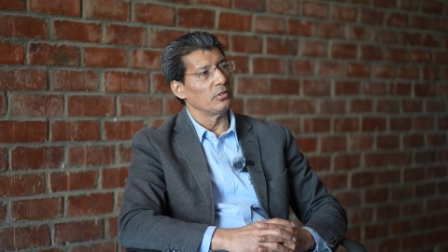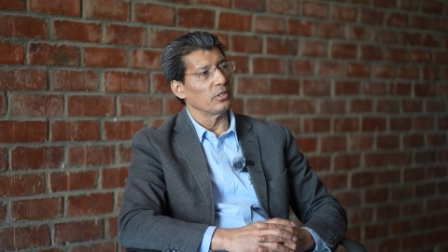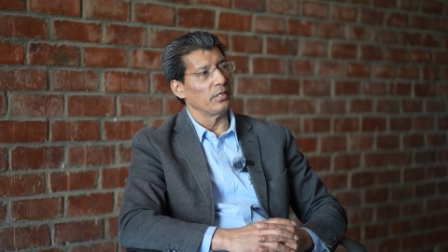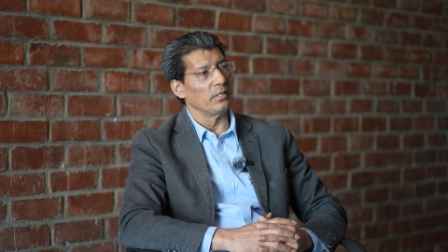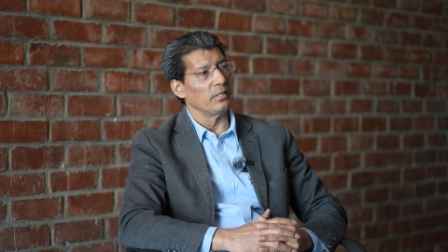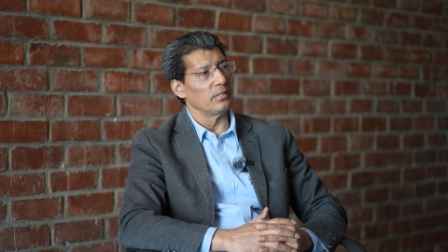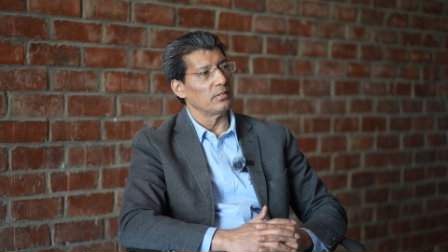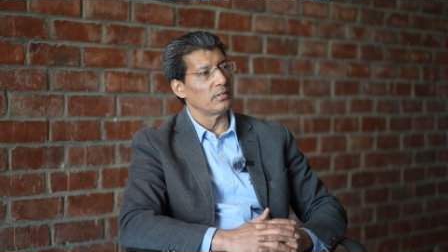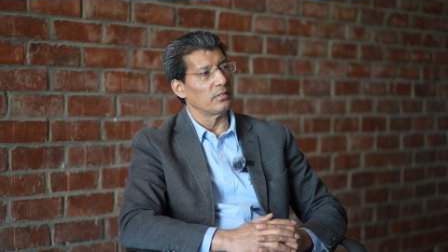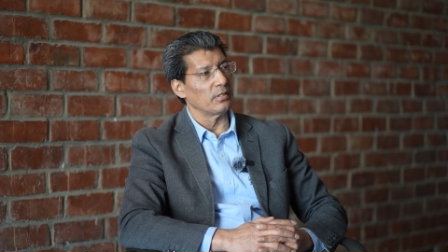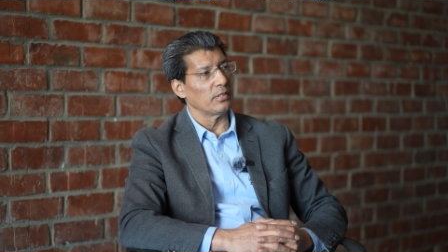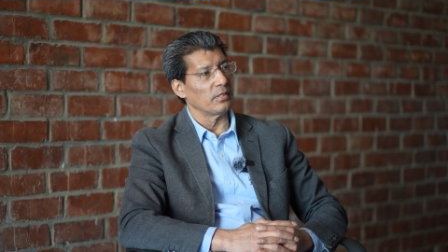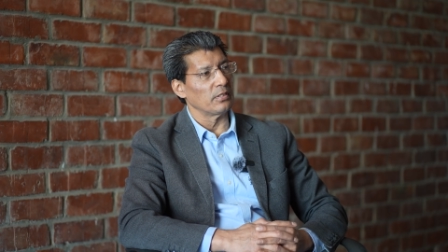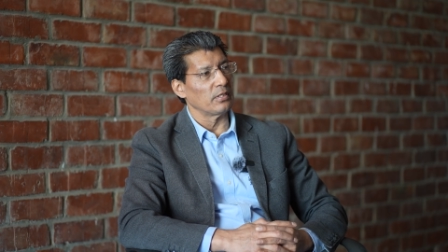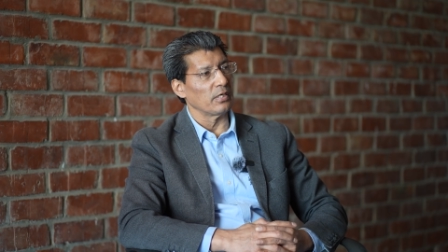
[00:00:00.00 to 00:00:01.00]
Chinese
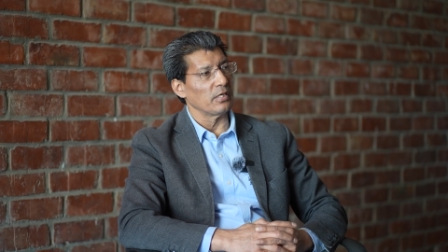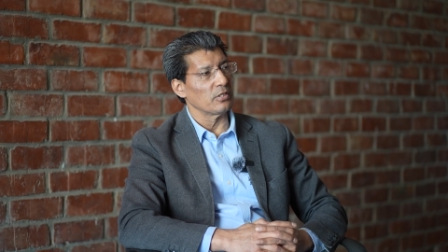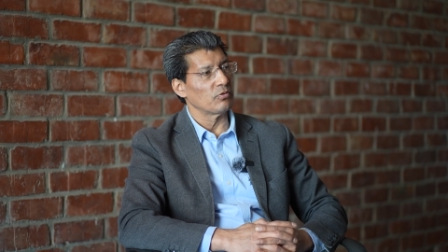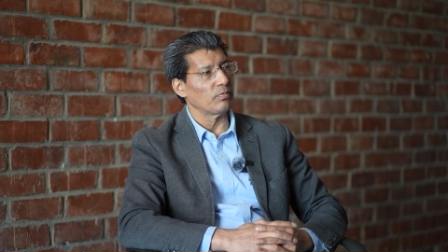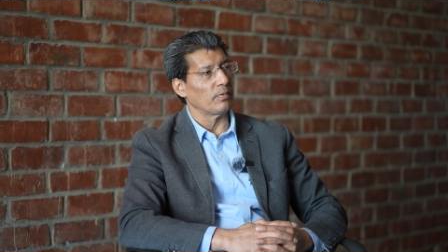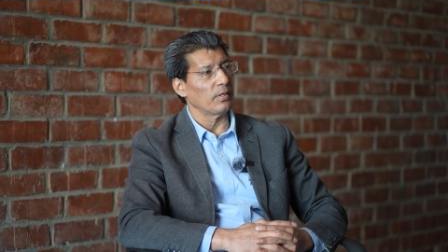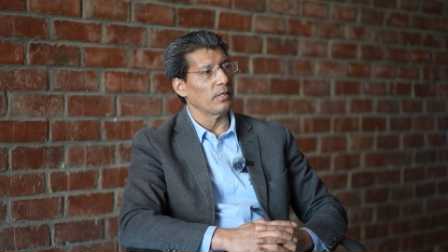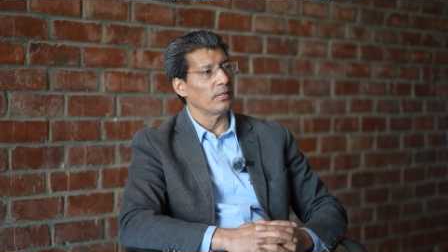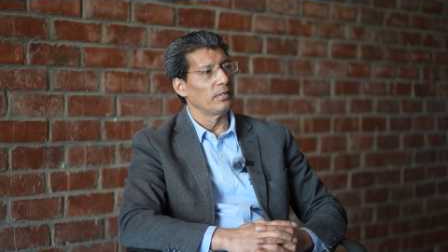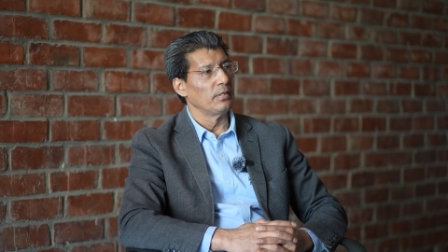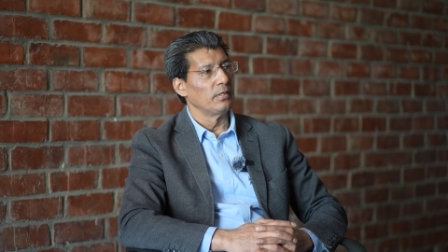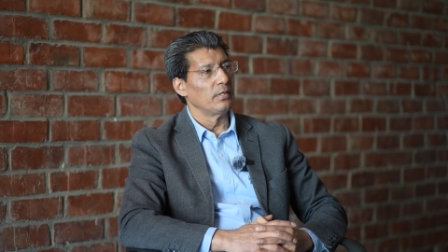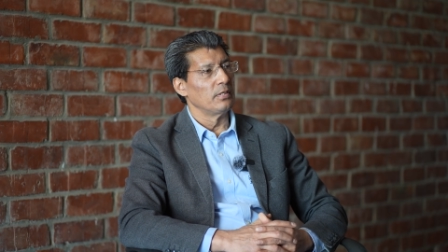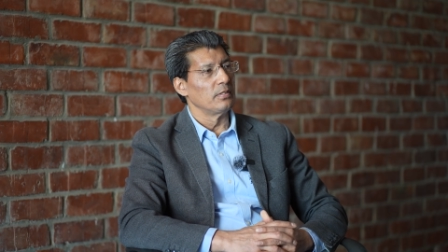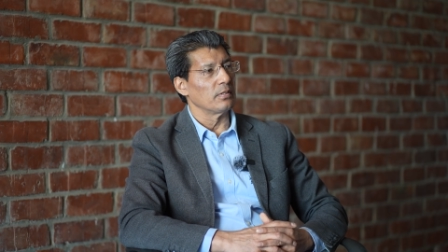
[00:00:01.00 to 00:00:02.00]
diaspora.
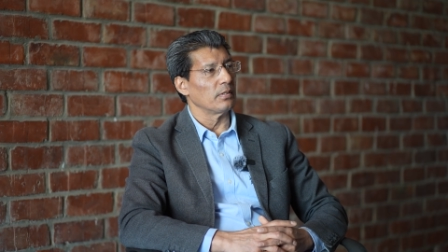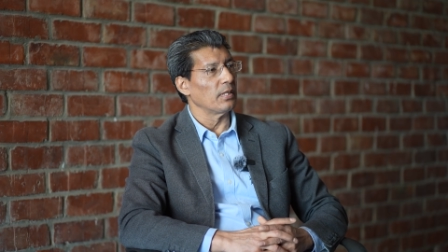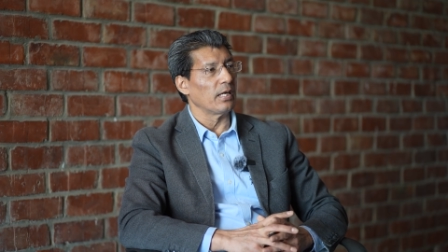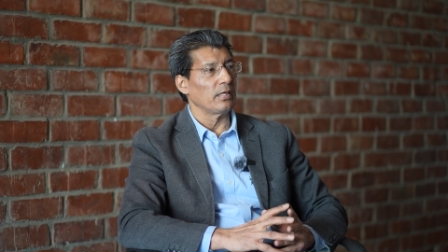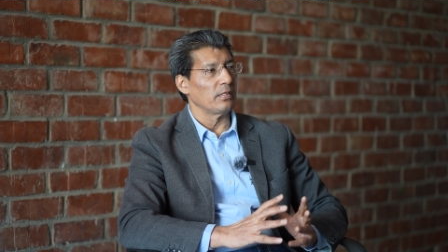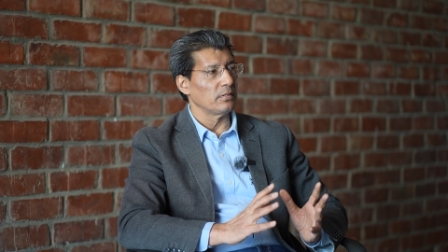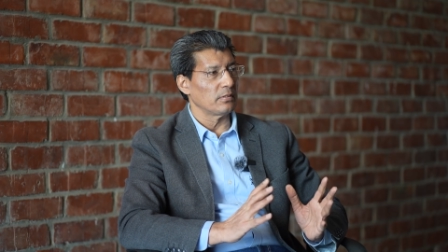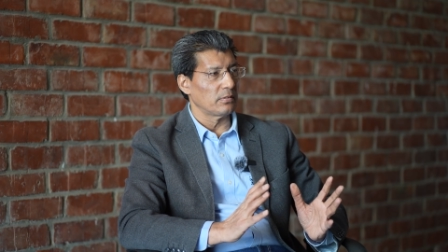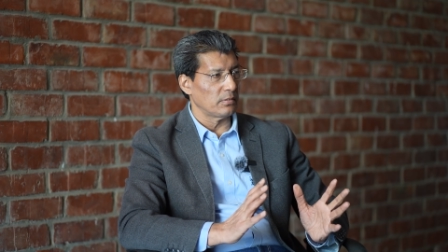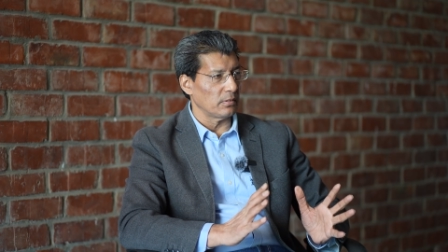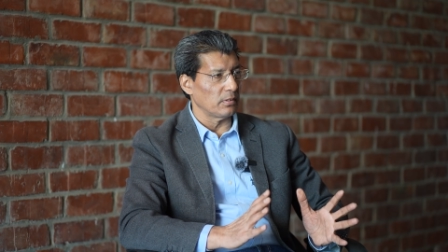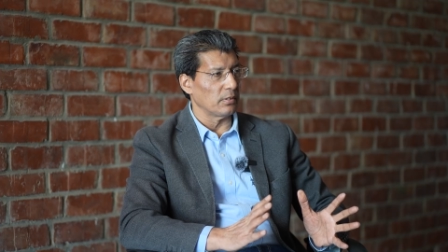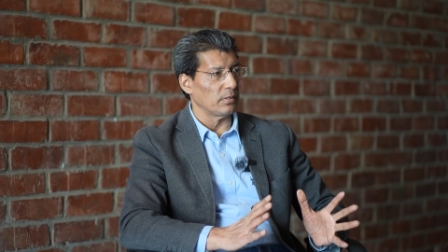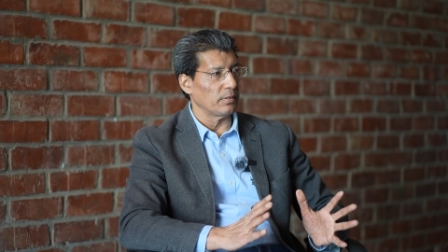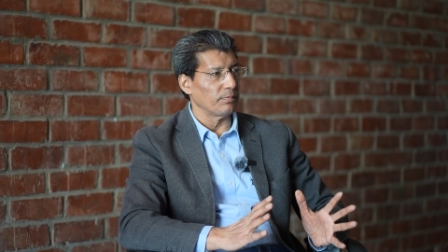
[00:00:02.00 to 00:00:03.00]
So that is